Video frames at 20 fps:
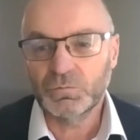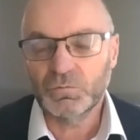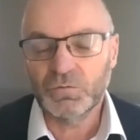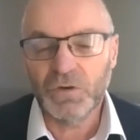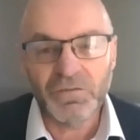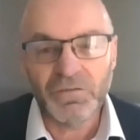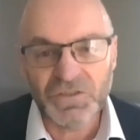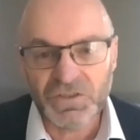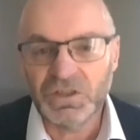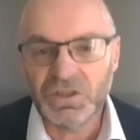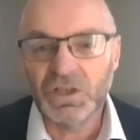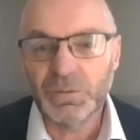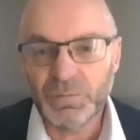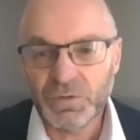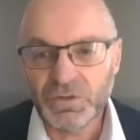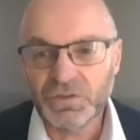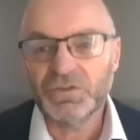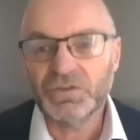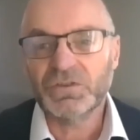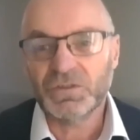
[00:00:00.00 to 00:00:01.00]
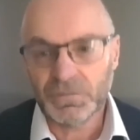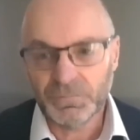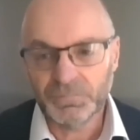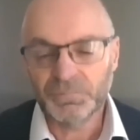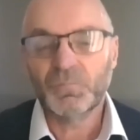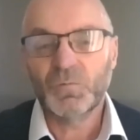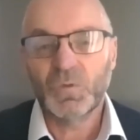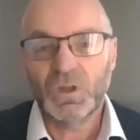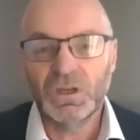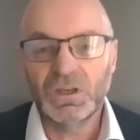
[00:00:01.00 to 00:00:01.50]
rough sleepers,
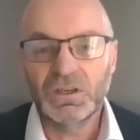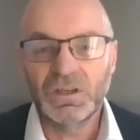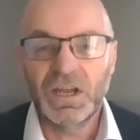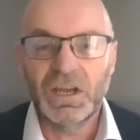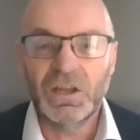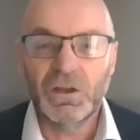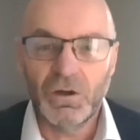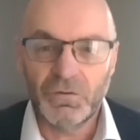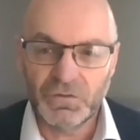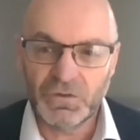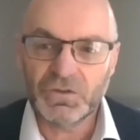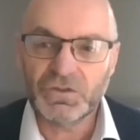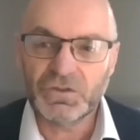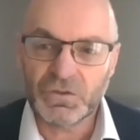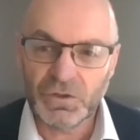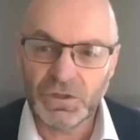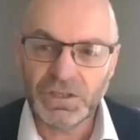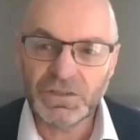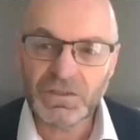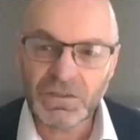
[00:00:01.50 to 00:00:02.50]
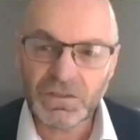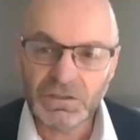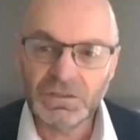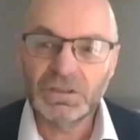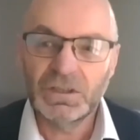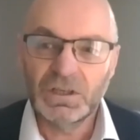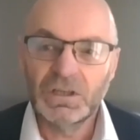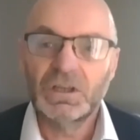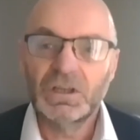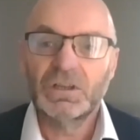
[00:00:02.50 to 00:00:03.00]
in getting off the street.
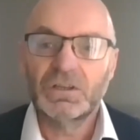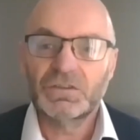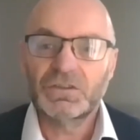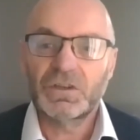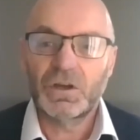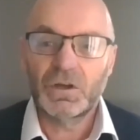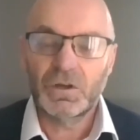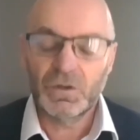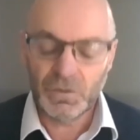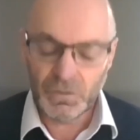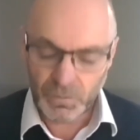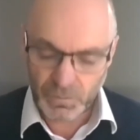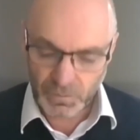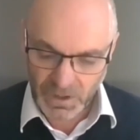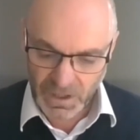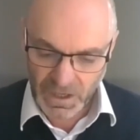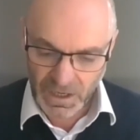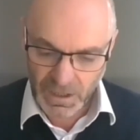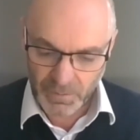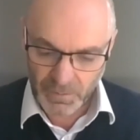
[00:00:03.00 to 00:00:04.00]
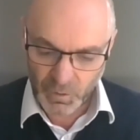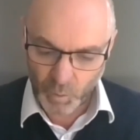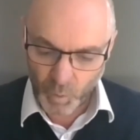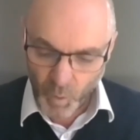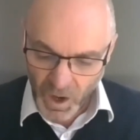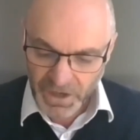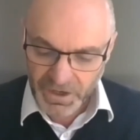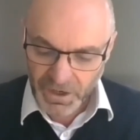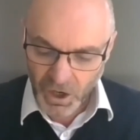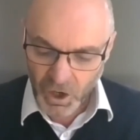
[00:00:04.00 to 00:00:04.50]
So the
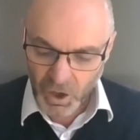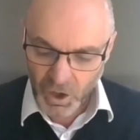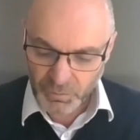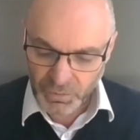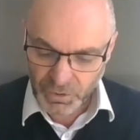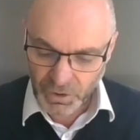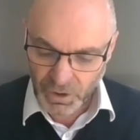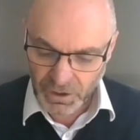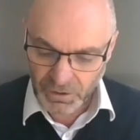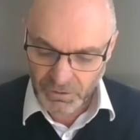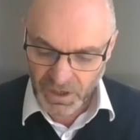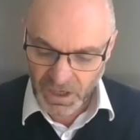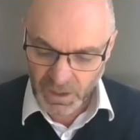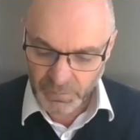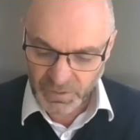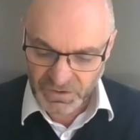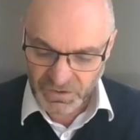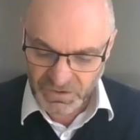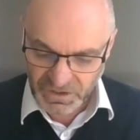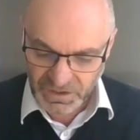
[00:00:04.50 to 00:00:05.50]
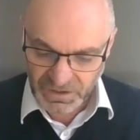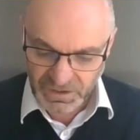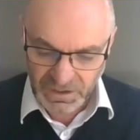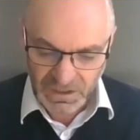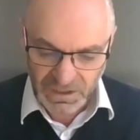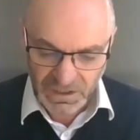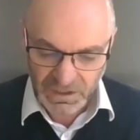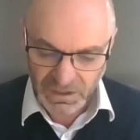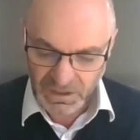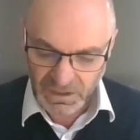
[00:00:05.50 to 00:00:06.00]
Way to Home program in
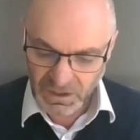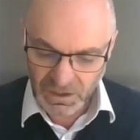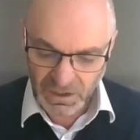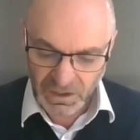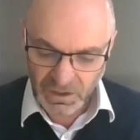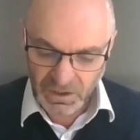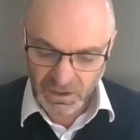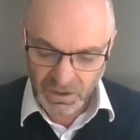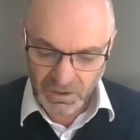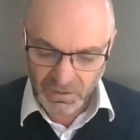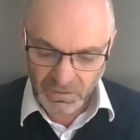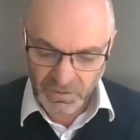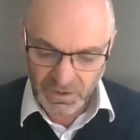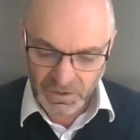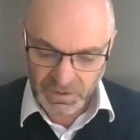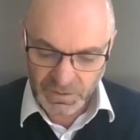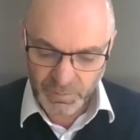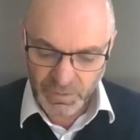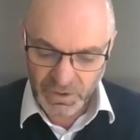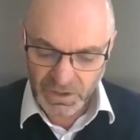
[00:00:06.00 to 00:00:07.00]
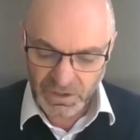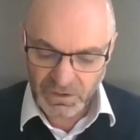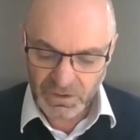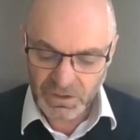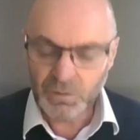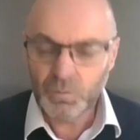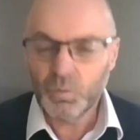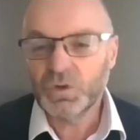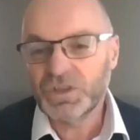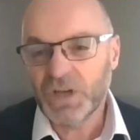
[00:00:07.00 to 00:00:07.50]
Sydney. There's been the
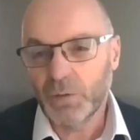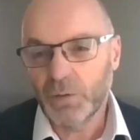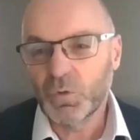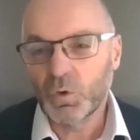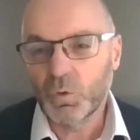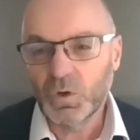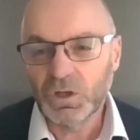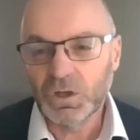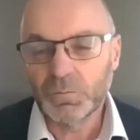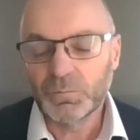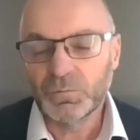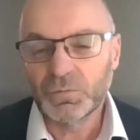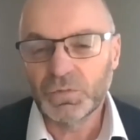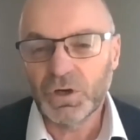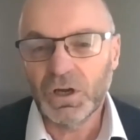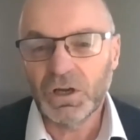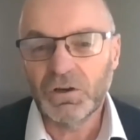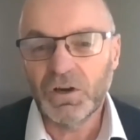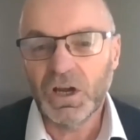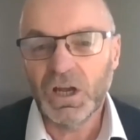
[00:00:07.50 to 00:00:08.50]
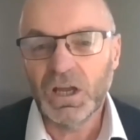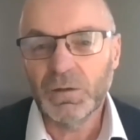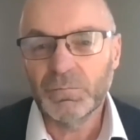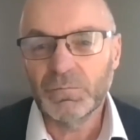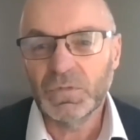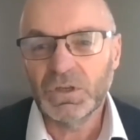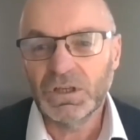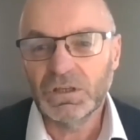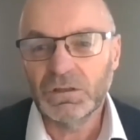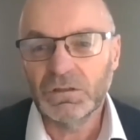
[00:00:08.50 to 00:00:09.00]
Wadumba Willem program
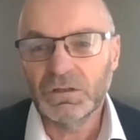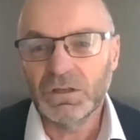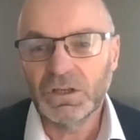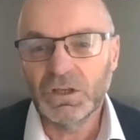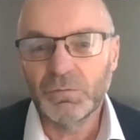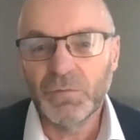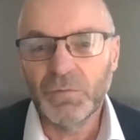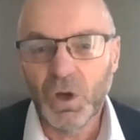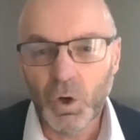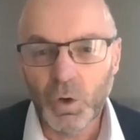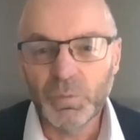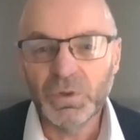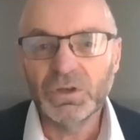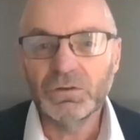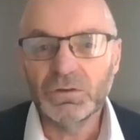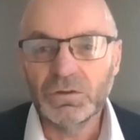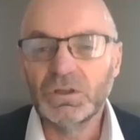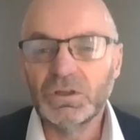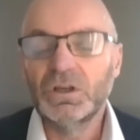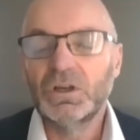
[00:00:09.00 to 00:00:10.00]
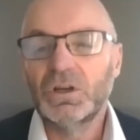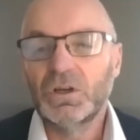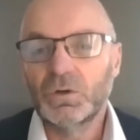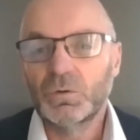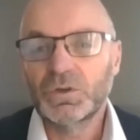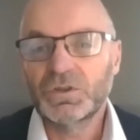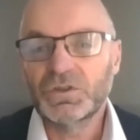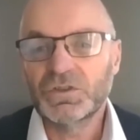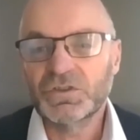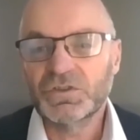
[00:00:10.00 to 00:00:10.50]
in Melbourne,
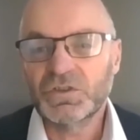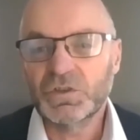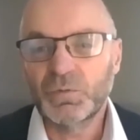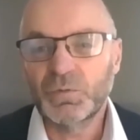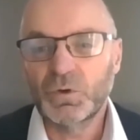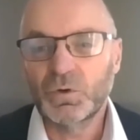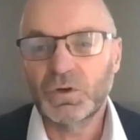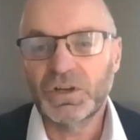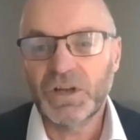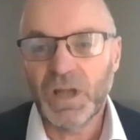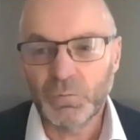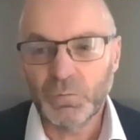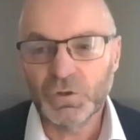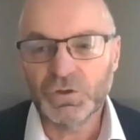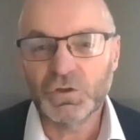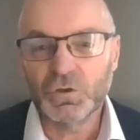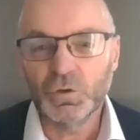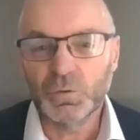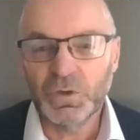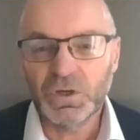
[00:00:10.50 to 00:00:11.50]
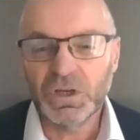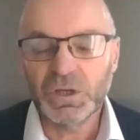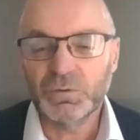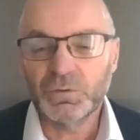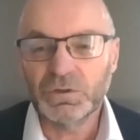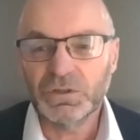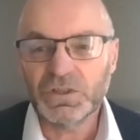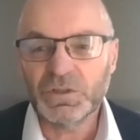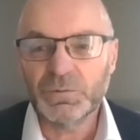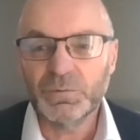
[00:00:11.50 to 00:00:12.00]
which has supported Aboriginal people
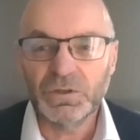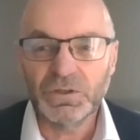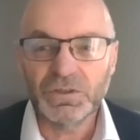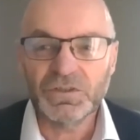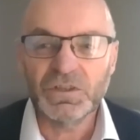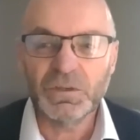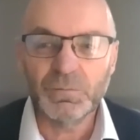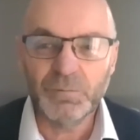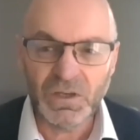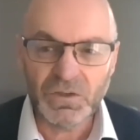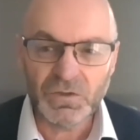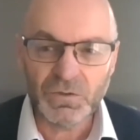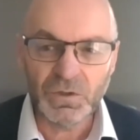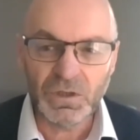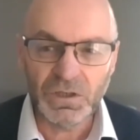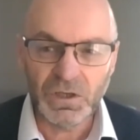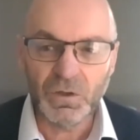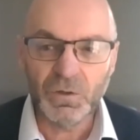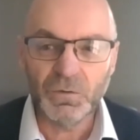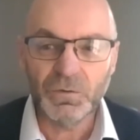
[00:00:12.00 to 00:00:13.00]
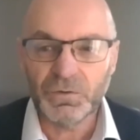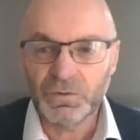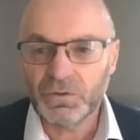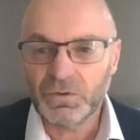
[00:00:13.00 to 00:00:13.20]
experiencing mental health,